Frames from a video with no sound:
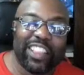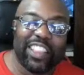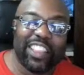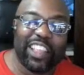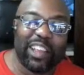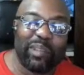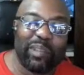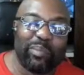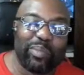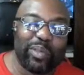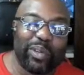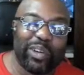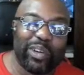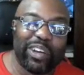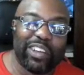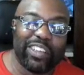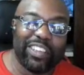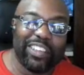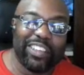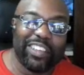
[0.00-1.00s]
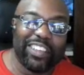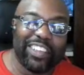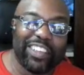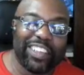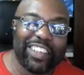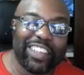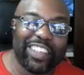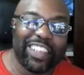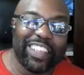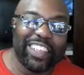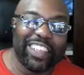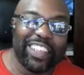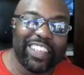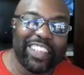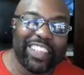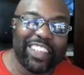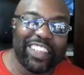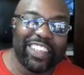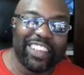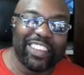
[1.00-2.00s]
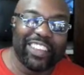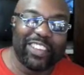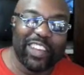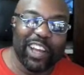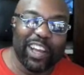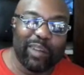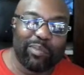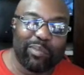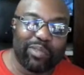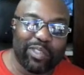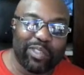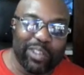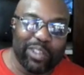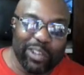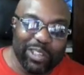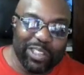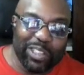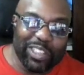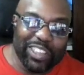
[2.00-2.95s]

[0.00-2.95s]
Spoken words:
let it boil, and you got broth.